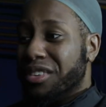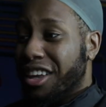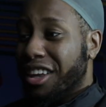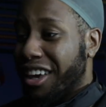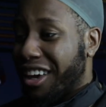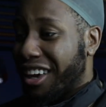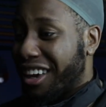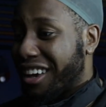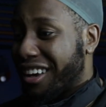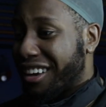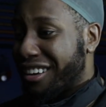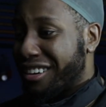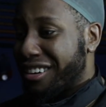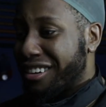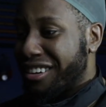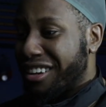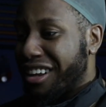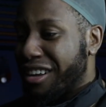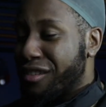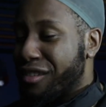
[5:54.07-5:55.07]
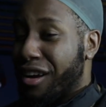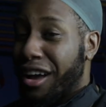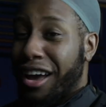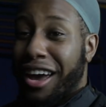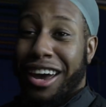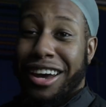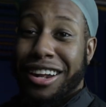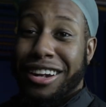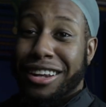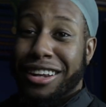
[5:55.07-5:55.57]
And if I
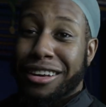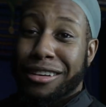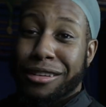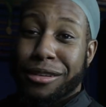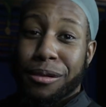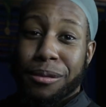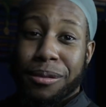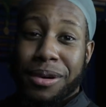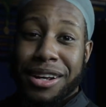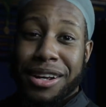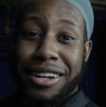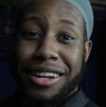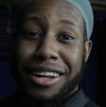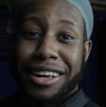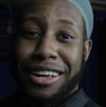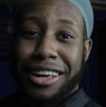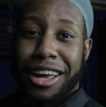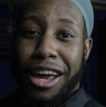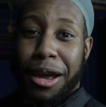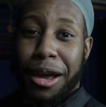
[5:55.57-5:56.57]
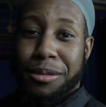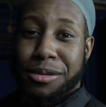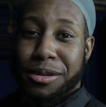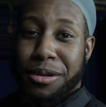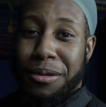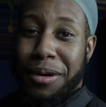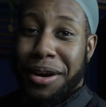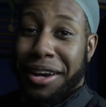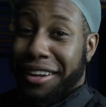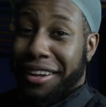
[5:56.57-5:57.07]
had to give the Redneck Games a
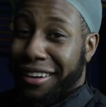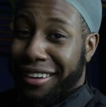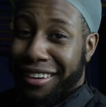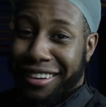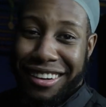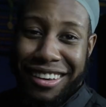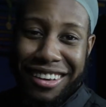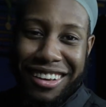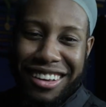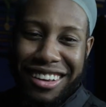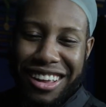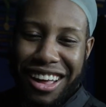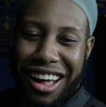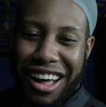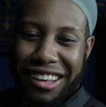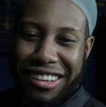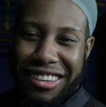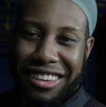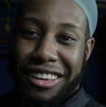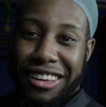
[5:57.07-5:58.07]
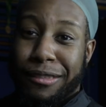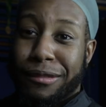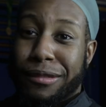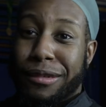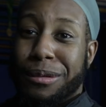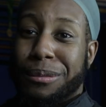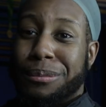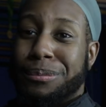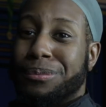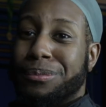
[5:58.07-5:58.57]
rating, I give
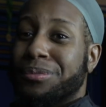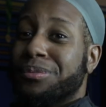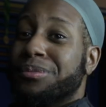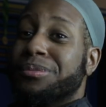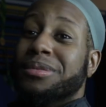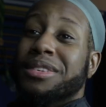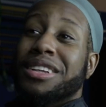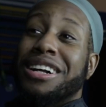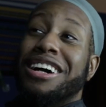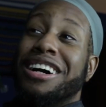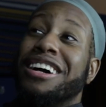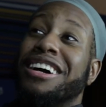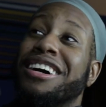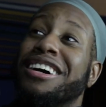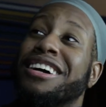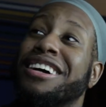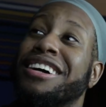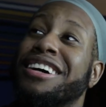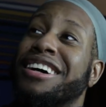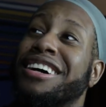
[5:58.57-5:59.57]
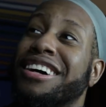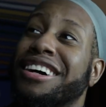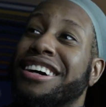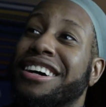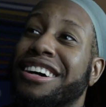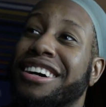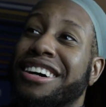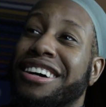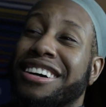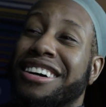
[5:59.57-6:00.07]
them uh,
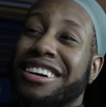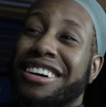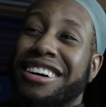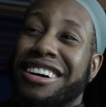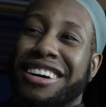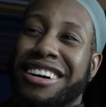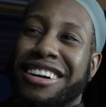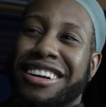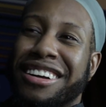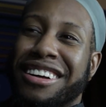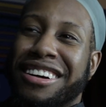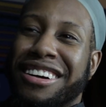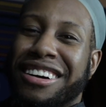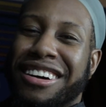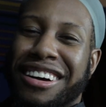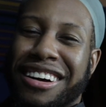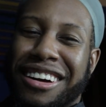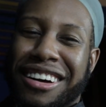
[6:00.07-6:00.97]
uh, uh,